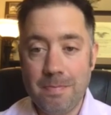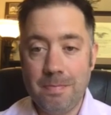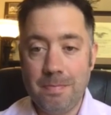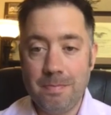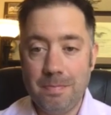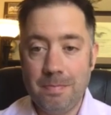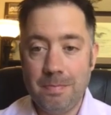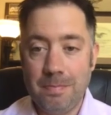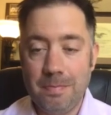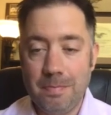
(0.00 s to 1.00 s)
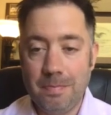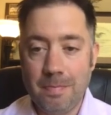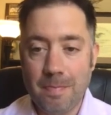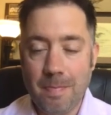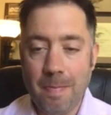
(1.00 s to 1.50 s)

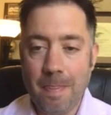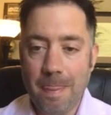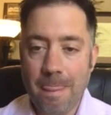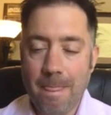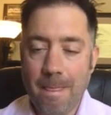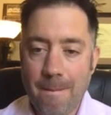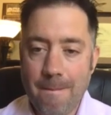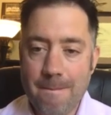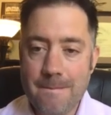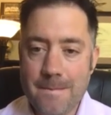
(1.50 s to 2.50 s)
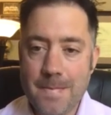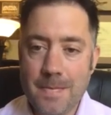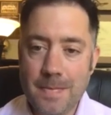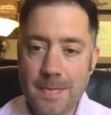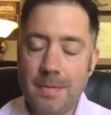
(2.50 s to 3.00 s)

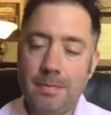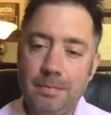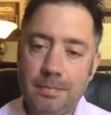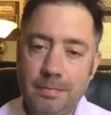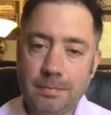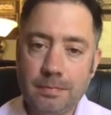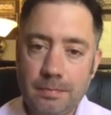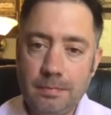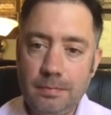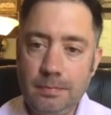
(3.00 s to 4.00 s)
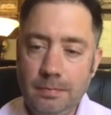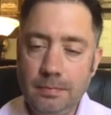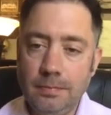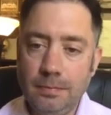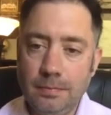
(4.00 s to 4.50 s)

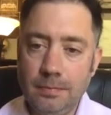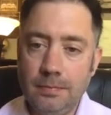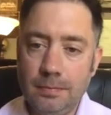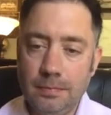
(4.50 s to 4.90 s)
(silent)